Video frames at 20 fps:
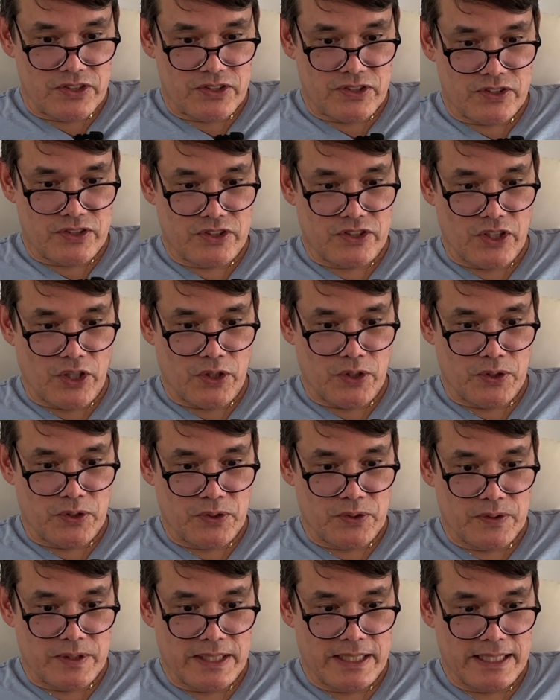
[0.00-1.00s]

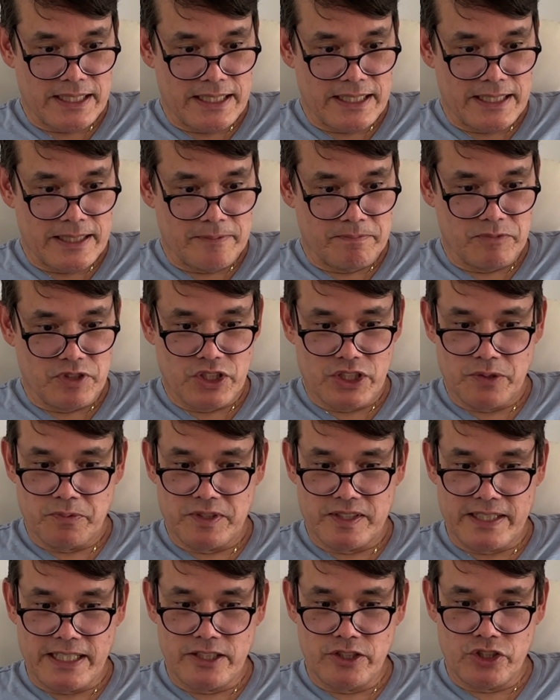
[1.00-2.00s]
So she
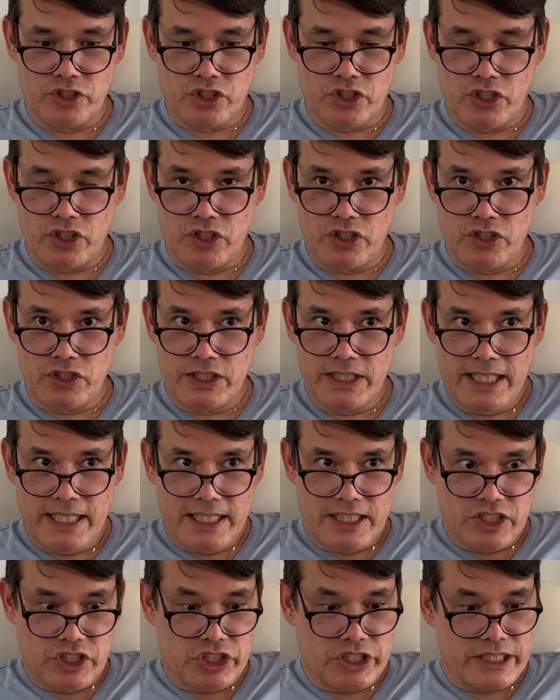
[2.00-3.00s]
was undeterred.
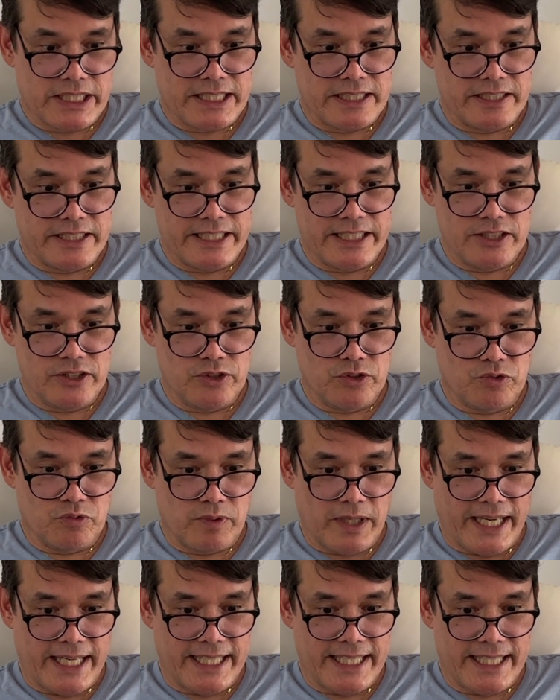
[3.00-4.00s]
She continued
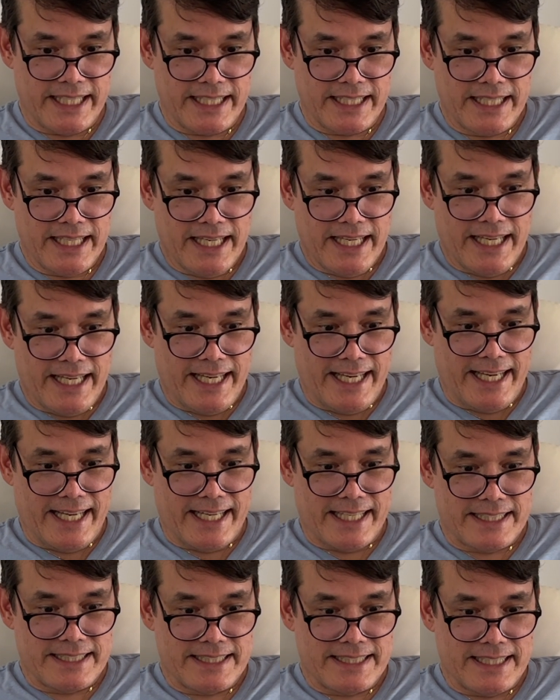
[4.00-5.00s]
writing,
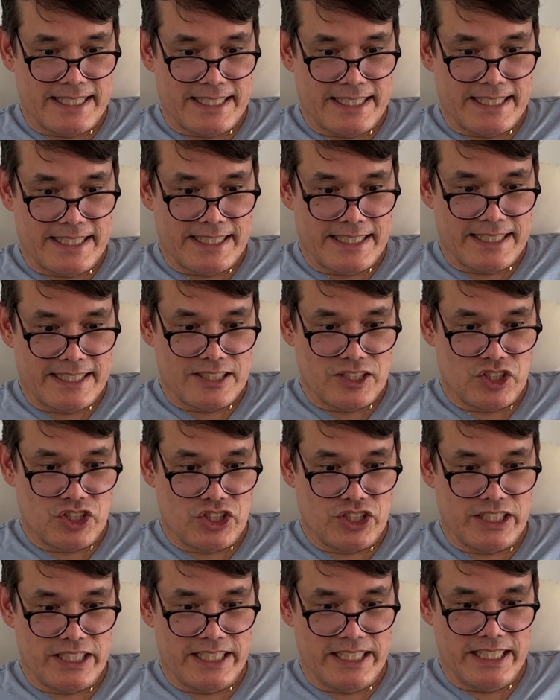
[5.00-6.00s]
and
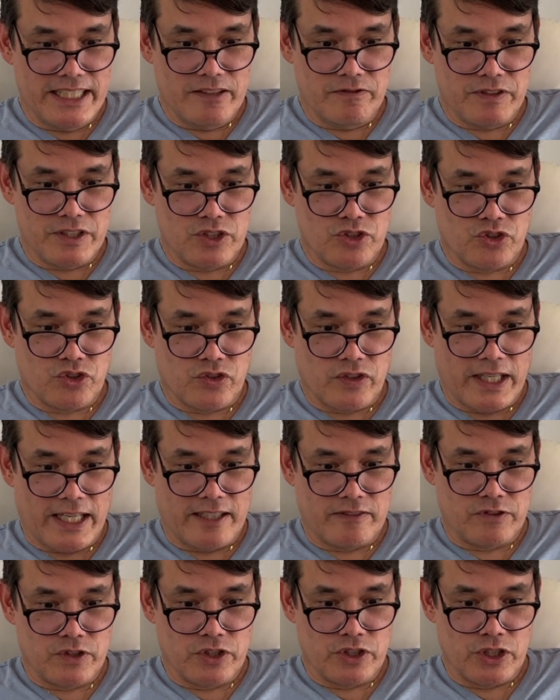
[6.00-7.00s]
she even
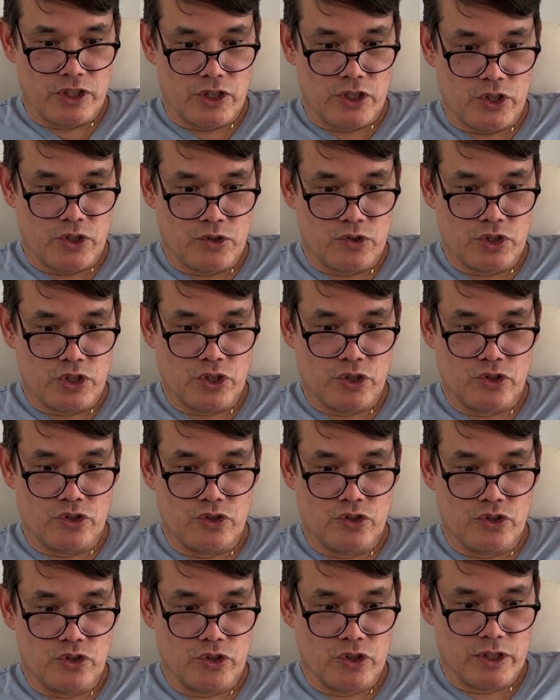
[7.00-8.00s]
traveled alone to
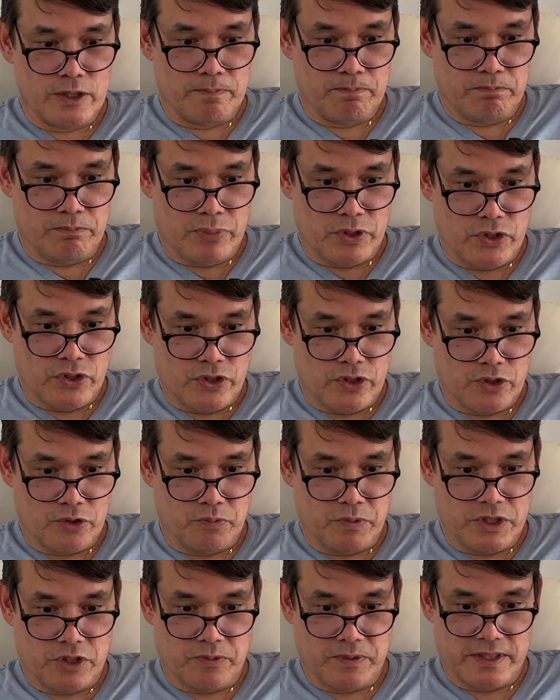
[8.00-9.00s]
Nuremberg,
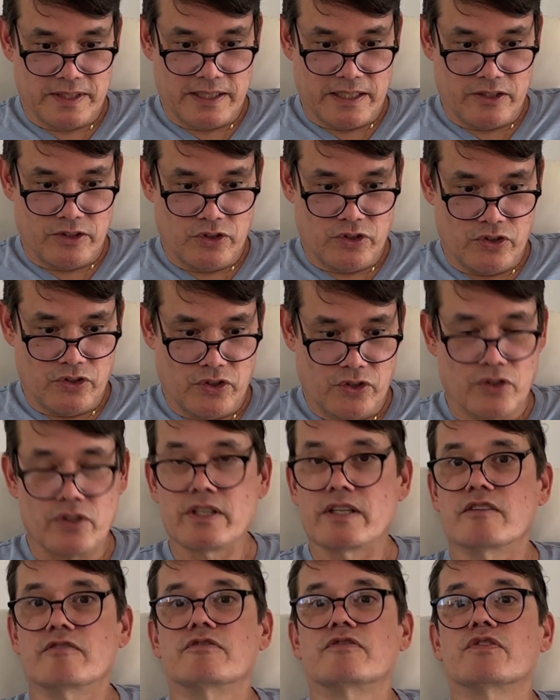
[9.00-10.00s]
which was
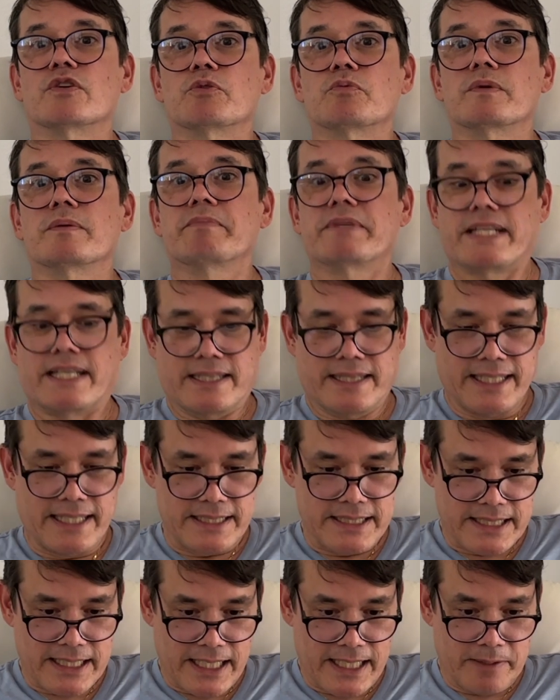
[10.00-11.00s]
unheard of for women at
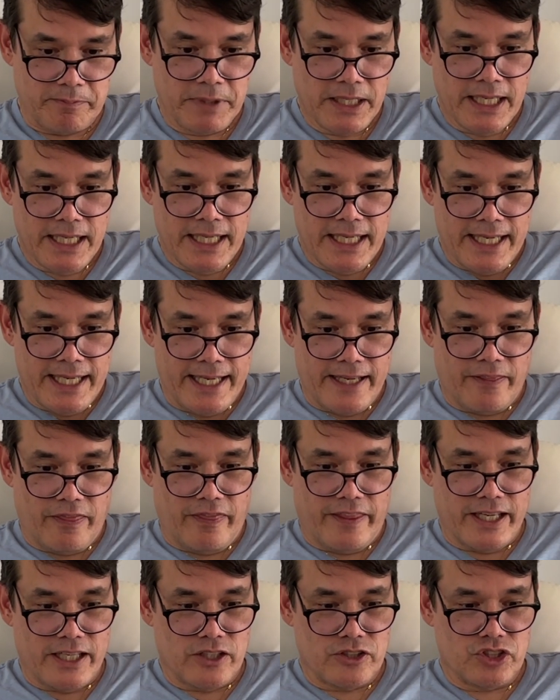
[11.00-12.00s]
that time.
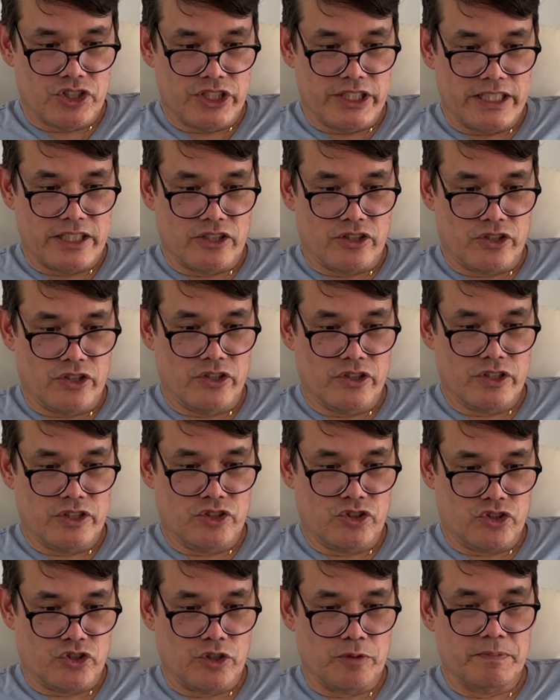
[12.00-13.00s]
And there she
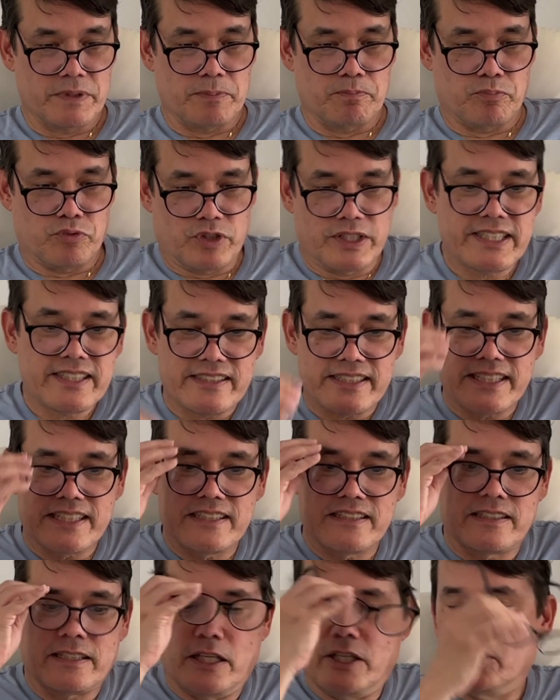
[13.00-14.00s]
encouraged German
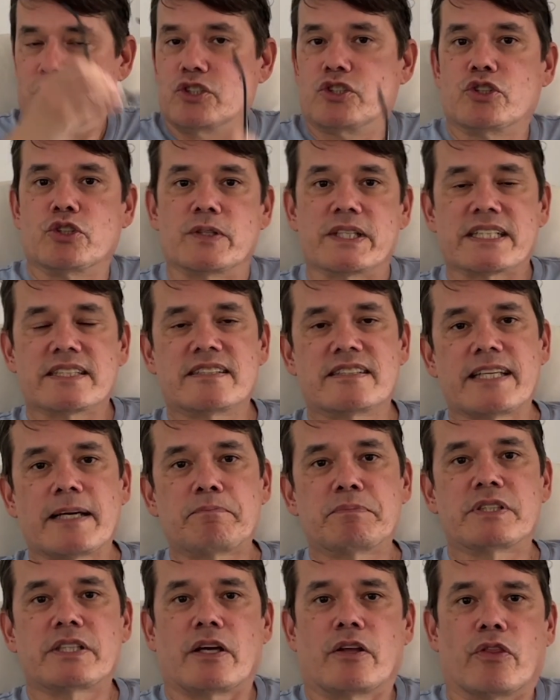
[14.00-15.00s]
princes to
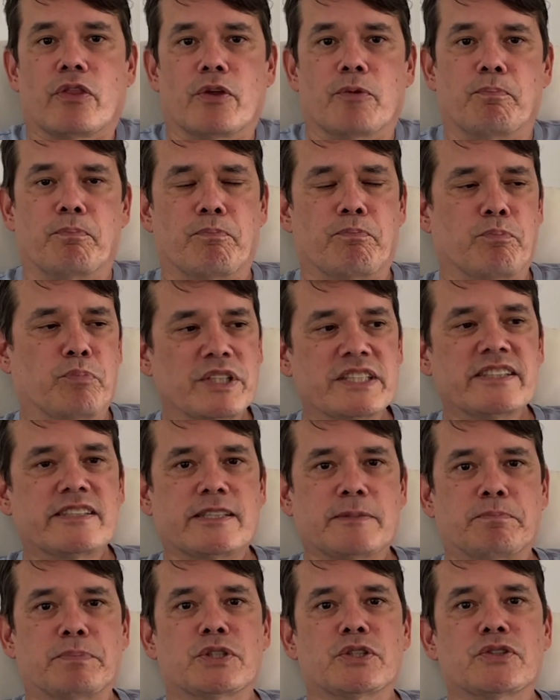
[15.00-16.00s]
accept the
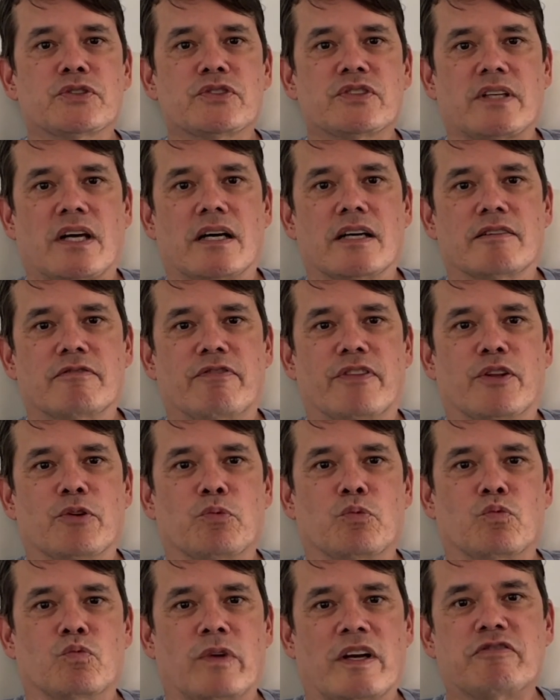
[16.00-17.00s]
principles of the
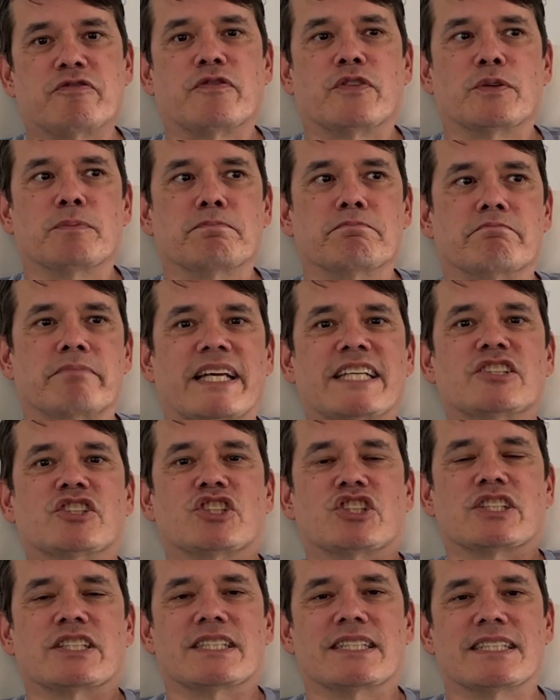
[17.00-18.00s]

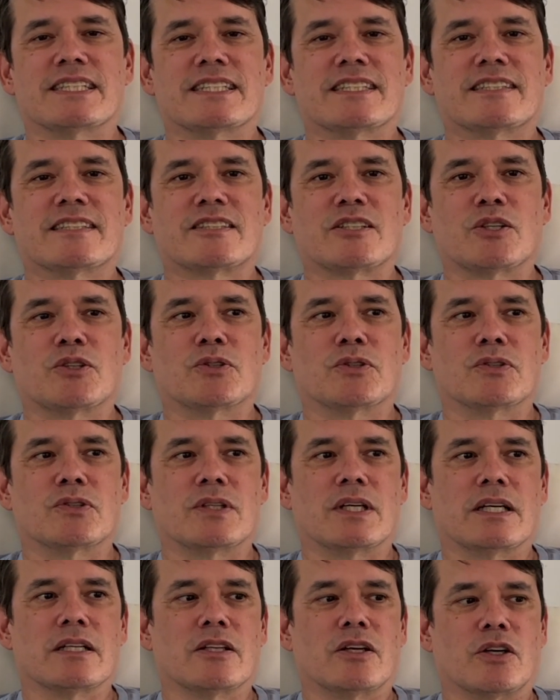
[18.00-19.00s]
Reformation.
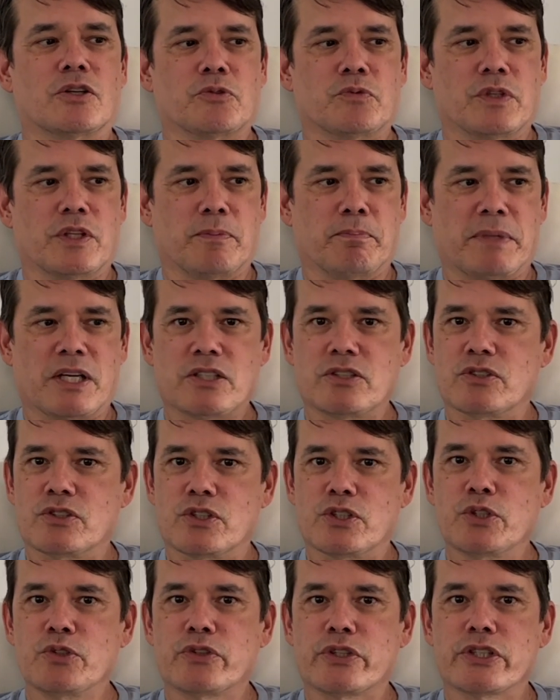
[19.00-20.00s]
So along with
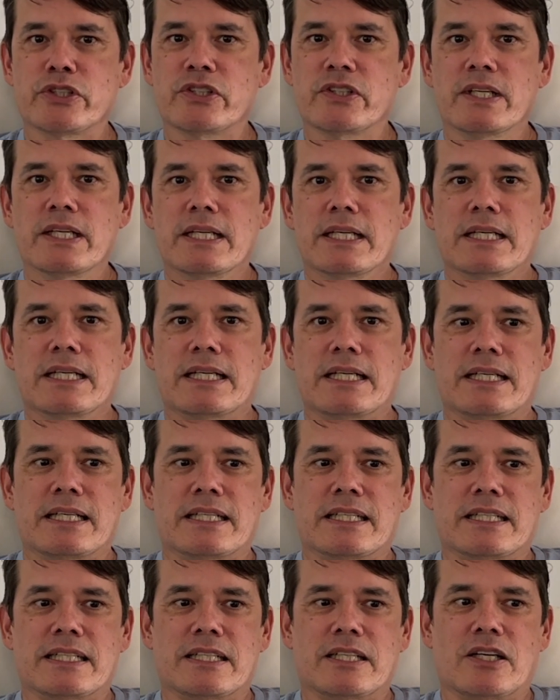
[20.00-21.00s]
Martin Luther,
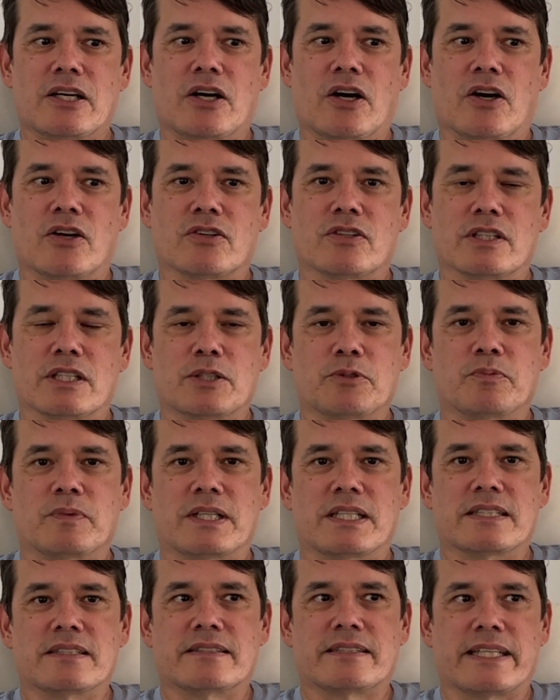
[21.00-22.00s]
Argala
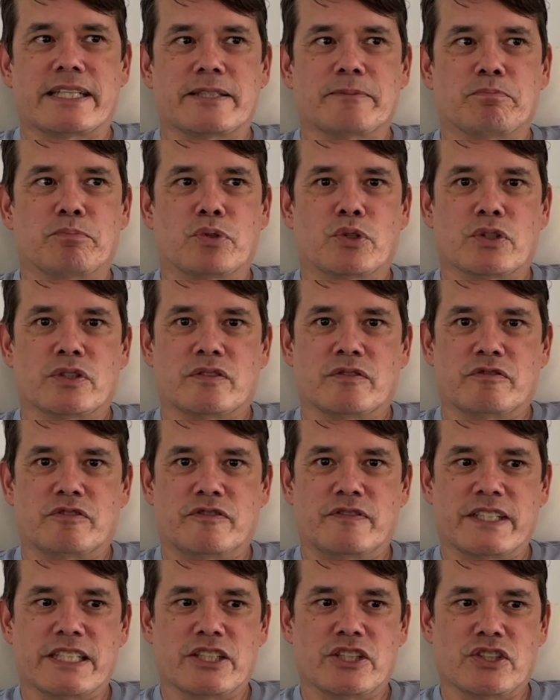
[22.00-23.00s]
was an important
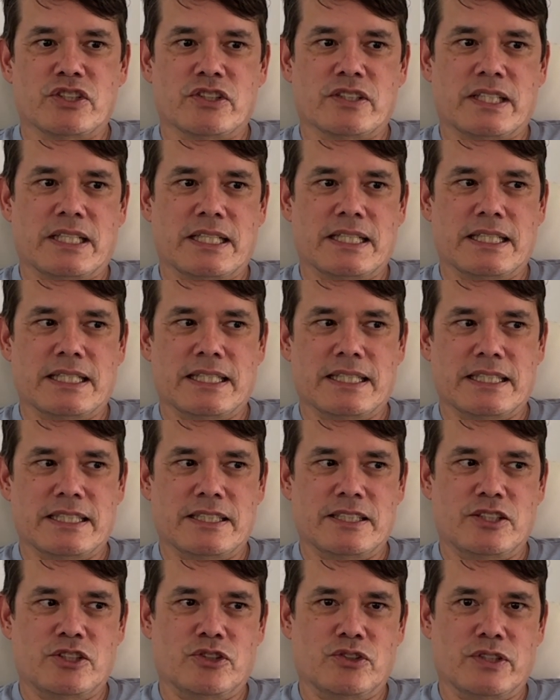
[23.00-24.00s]
figure
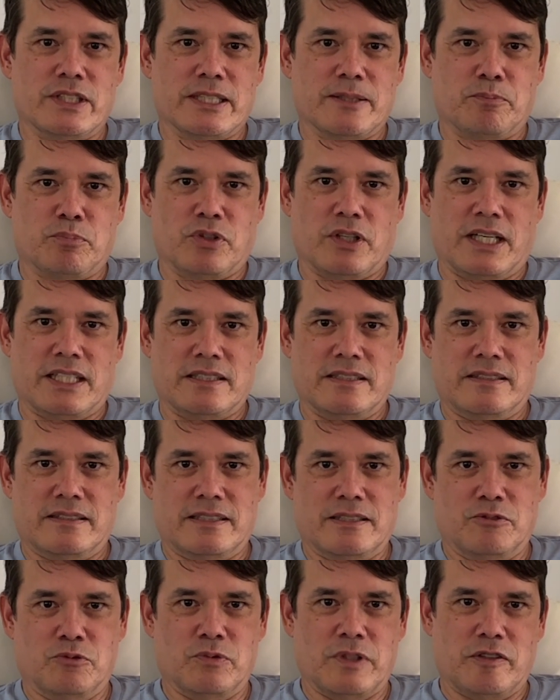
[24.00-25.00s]
during the
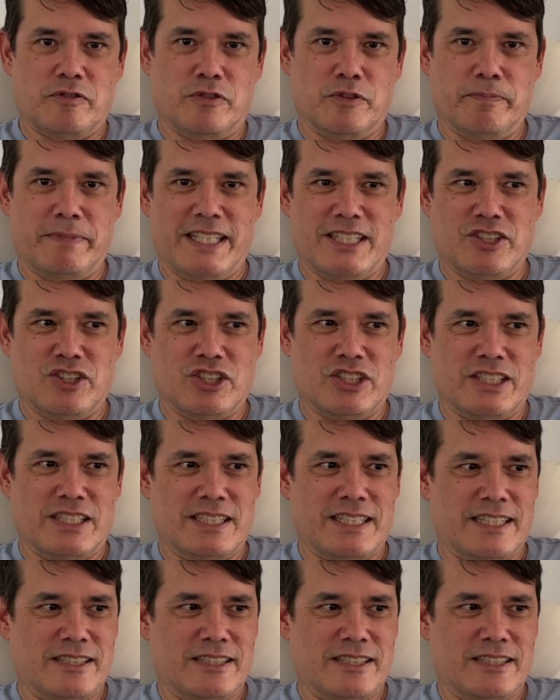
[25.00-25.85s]
Protestant Reformation.